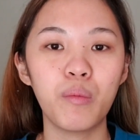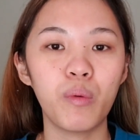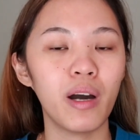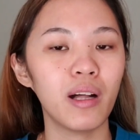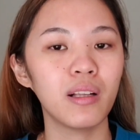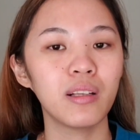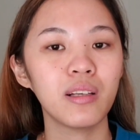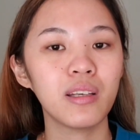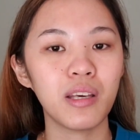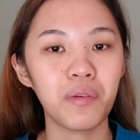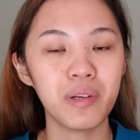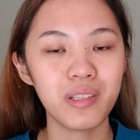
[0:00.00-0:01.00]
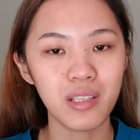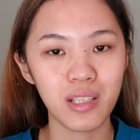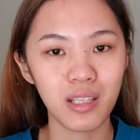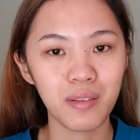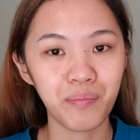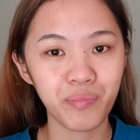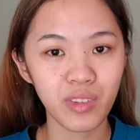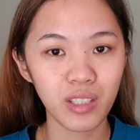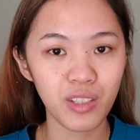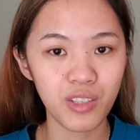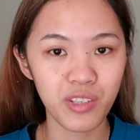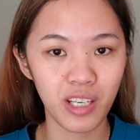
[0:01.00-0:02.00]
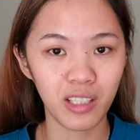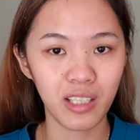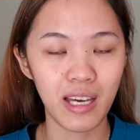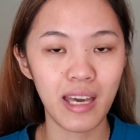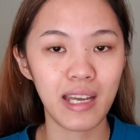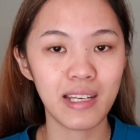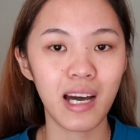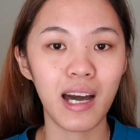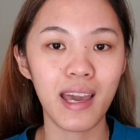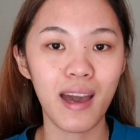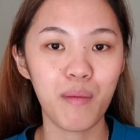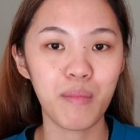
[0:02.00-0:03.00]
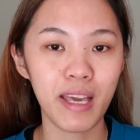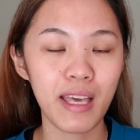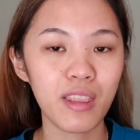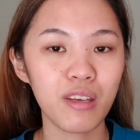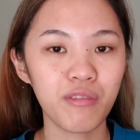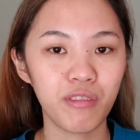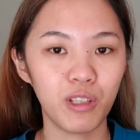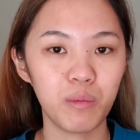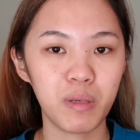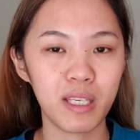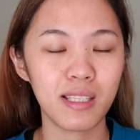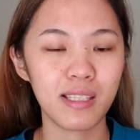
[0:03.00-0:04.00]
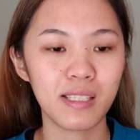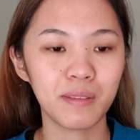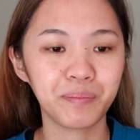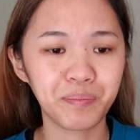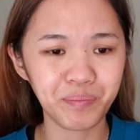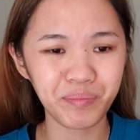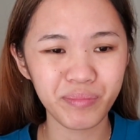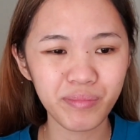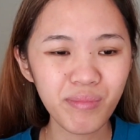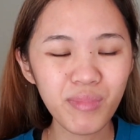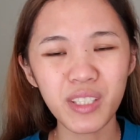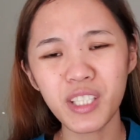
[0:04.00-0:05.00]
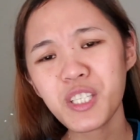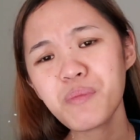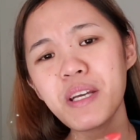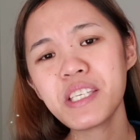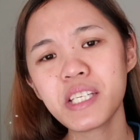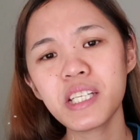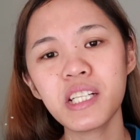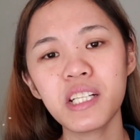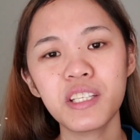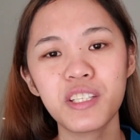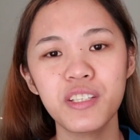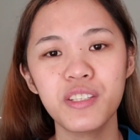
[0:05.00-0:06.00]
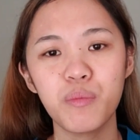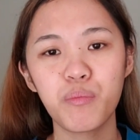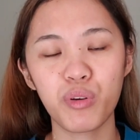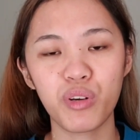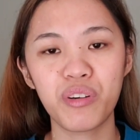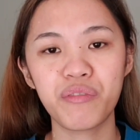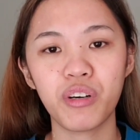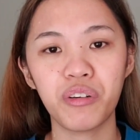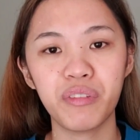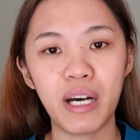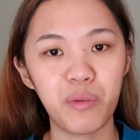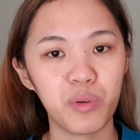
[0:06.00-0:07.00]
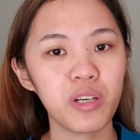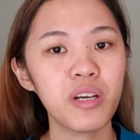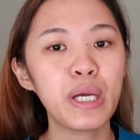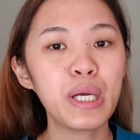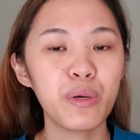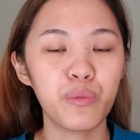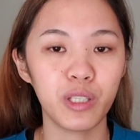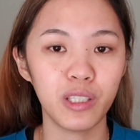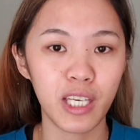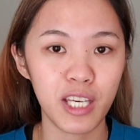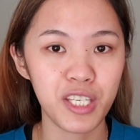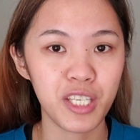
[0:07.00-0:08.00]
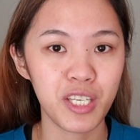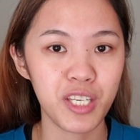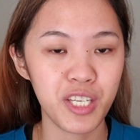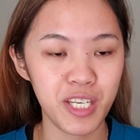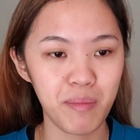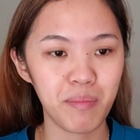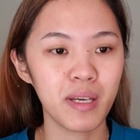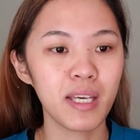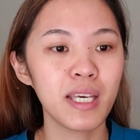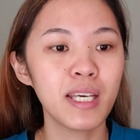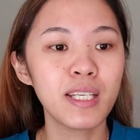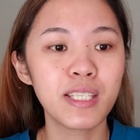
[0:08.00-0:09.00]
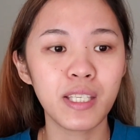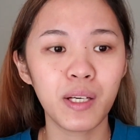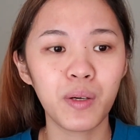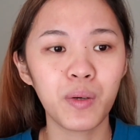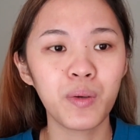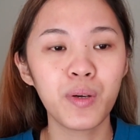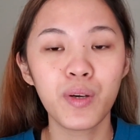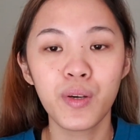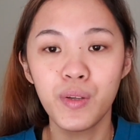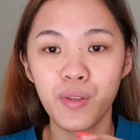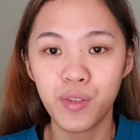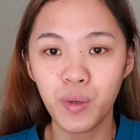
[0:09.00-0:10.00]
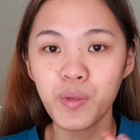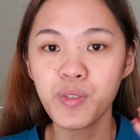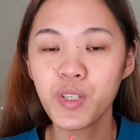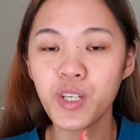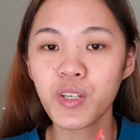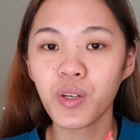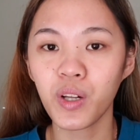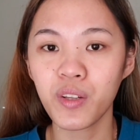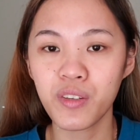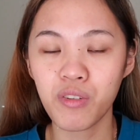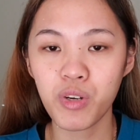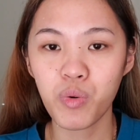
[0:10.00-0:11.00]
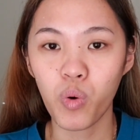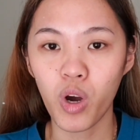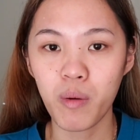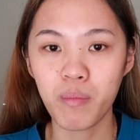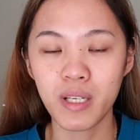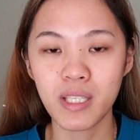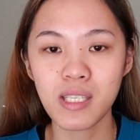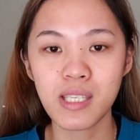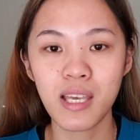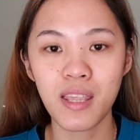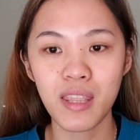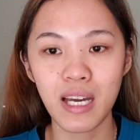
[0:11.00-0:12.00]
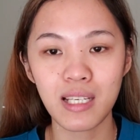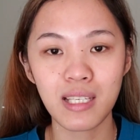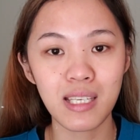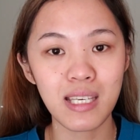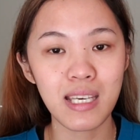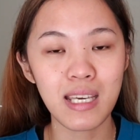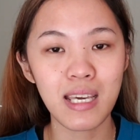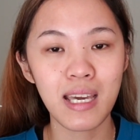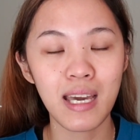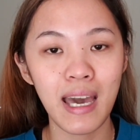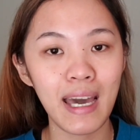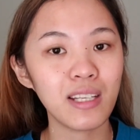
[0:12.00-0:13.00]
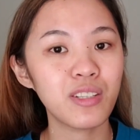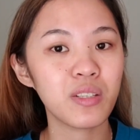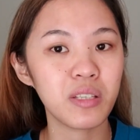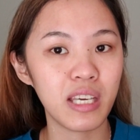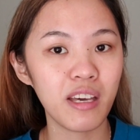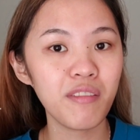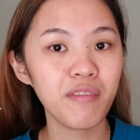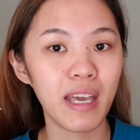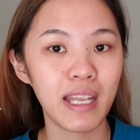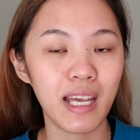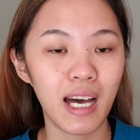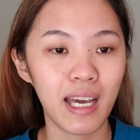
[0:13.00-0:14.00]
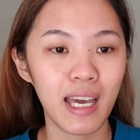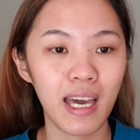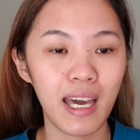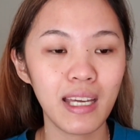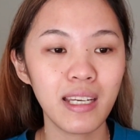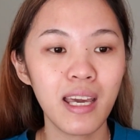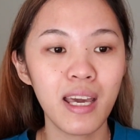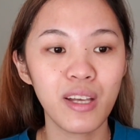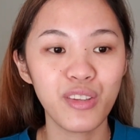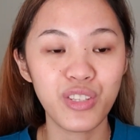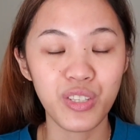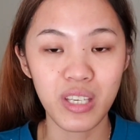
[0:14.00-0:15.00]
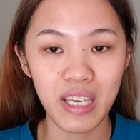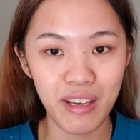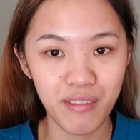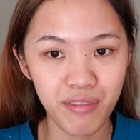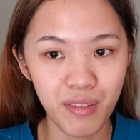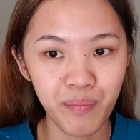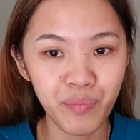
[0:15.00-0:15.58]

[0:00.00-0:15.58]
while he was in Australia and I am in the Philippines. That's basically just a proof of our relationship. So those are all the requirements that he had to give and I had to give.